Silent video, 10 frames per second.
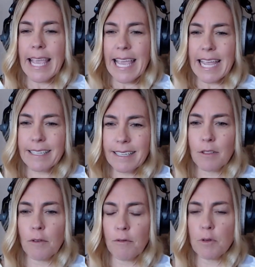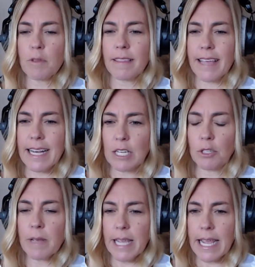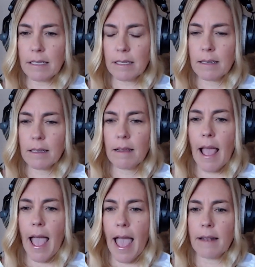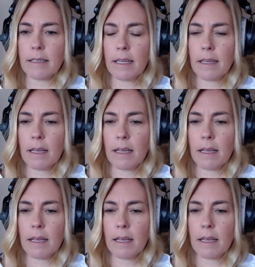eat the food that they need to eat and